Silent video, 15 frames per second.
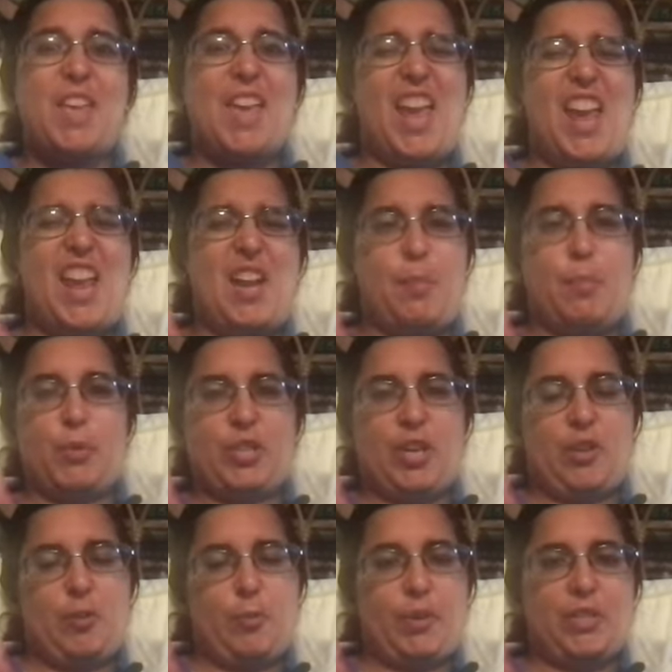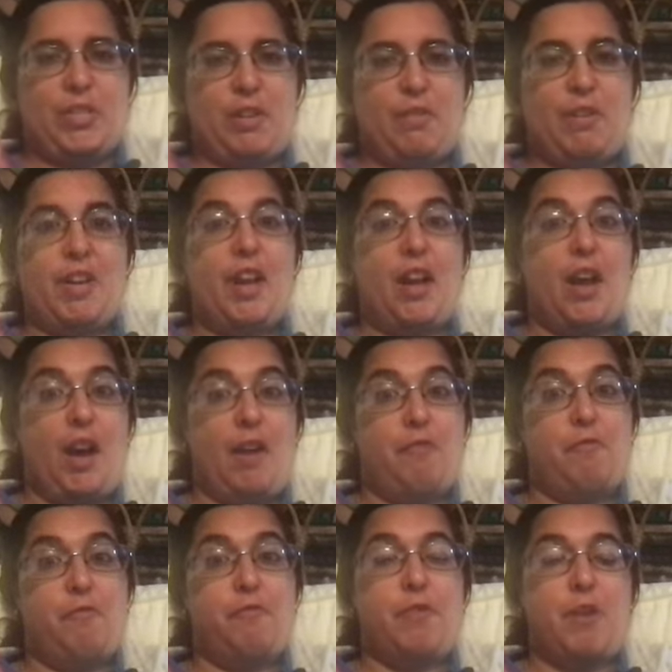80% of the books I read have
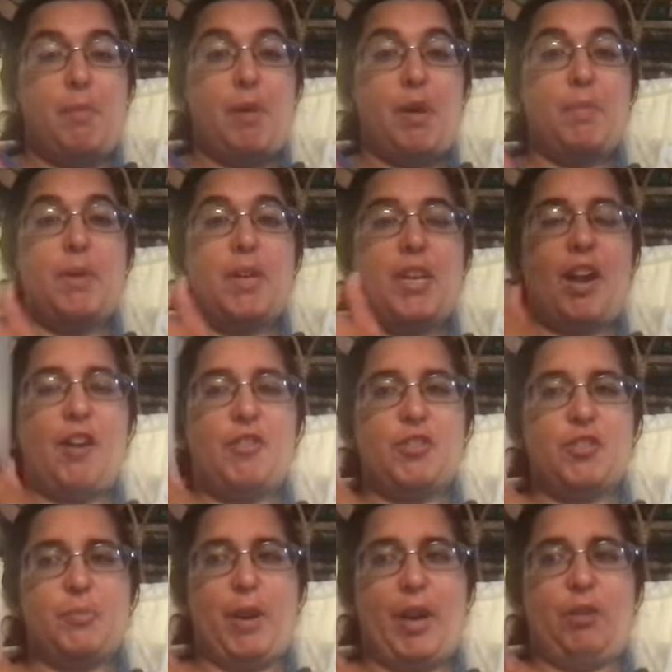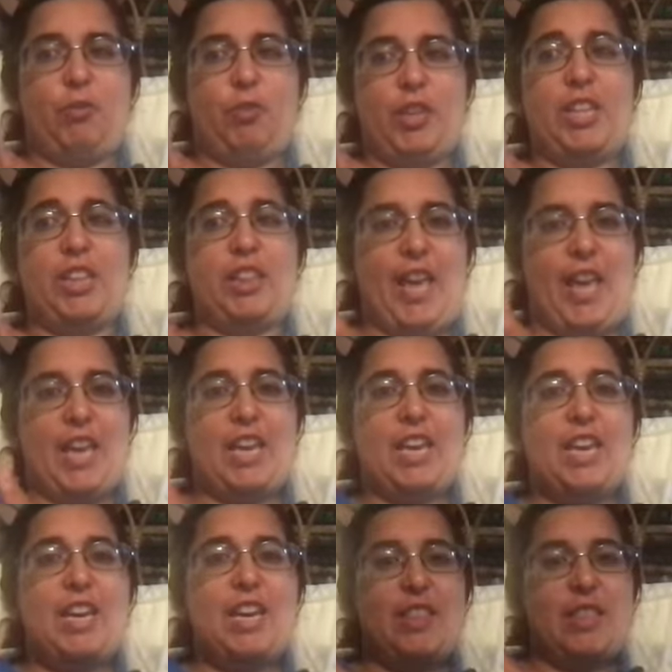female lead characters, but I really like
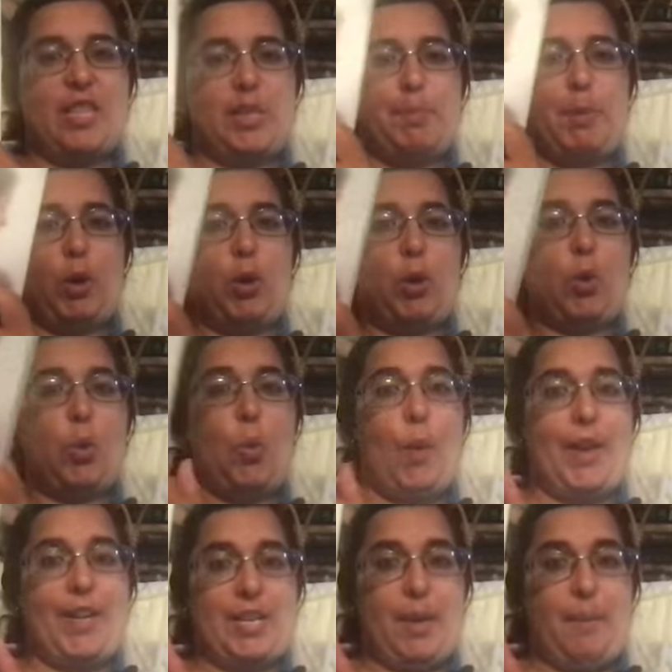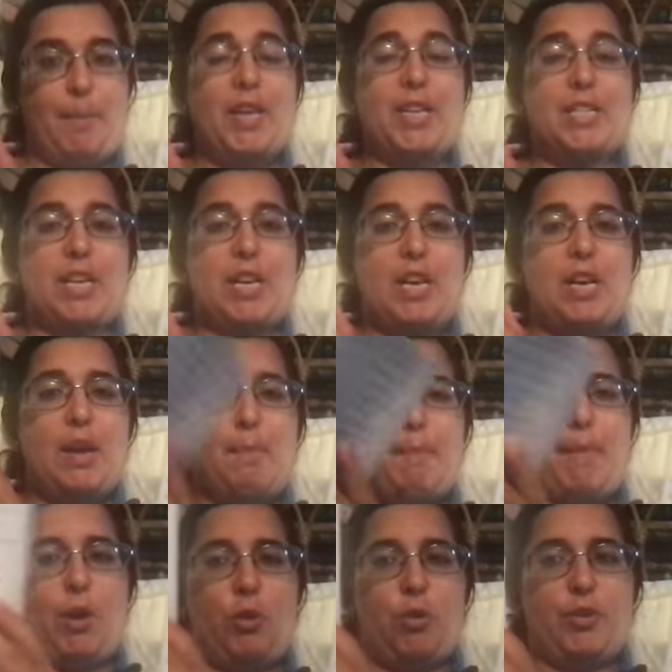this book quite a bit.
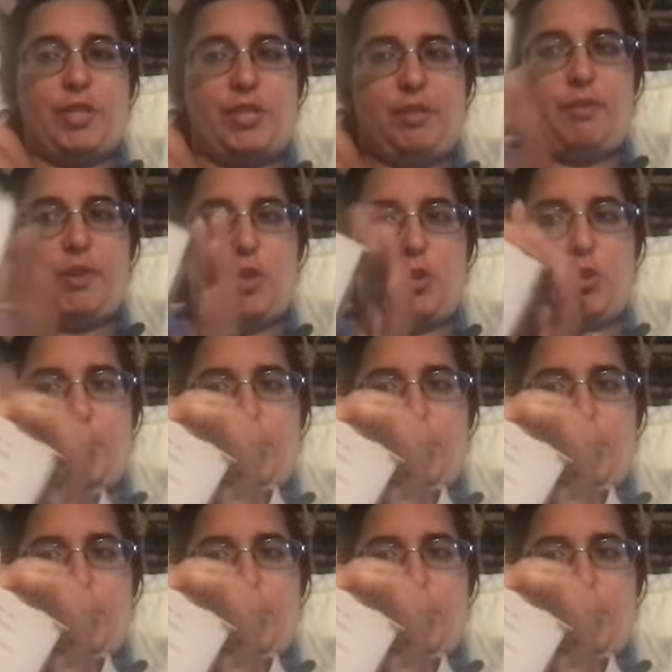My goal is to finish a